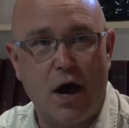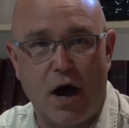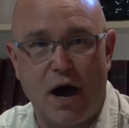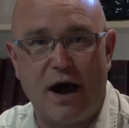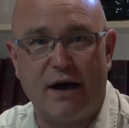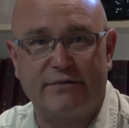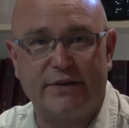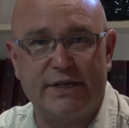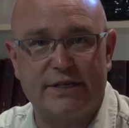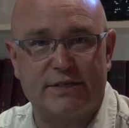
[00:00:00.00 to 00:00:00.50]

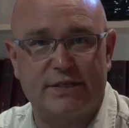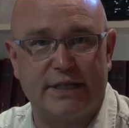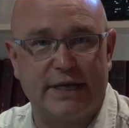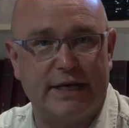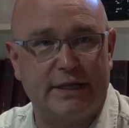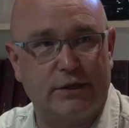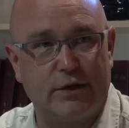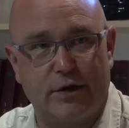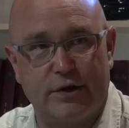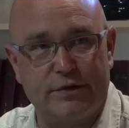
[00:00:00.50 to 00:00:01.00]

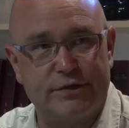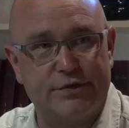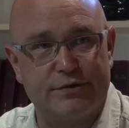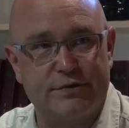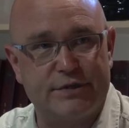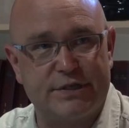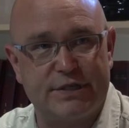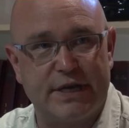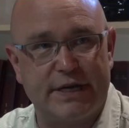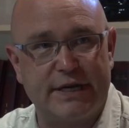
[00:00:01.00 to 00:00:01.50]
obviously
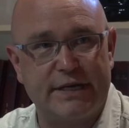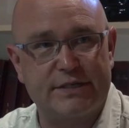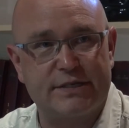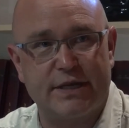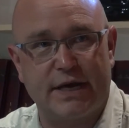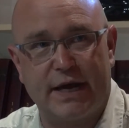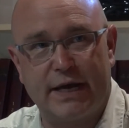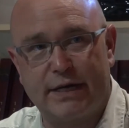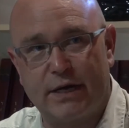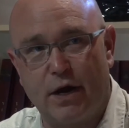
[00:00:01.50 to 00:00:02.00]
larger cities
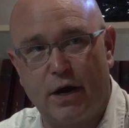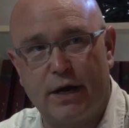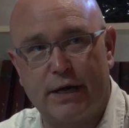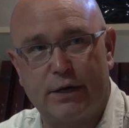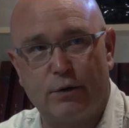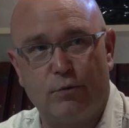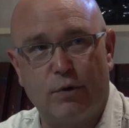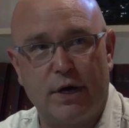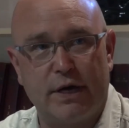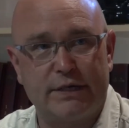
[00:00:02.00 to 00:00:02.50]
like
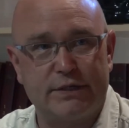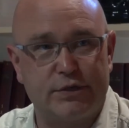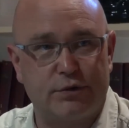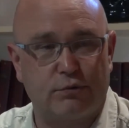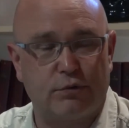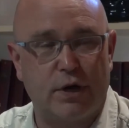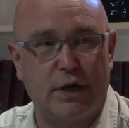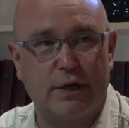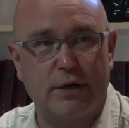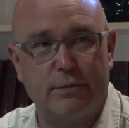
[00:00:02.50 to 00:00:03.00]
Ottawa,
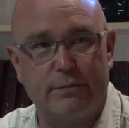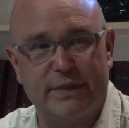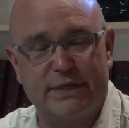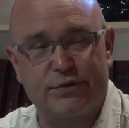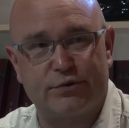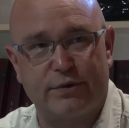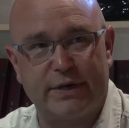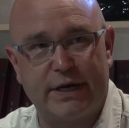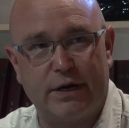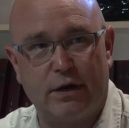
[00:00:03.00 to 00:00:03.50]
Toronto,
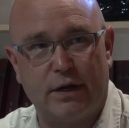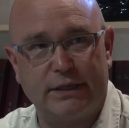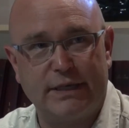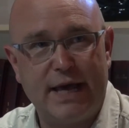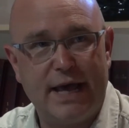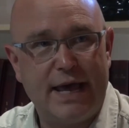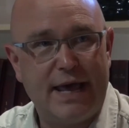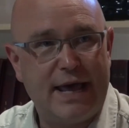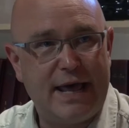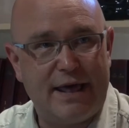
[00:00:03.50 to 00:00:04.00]
Montreal,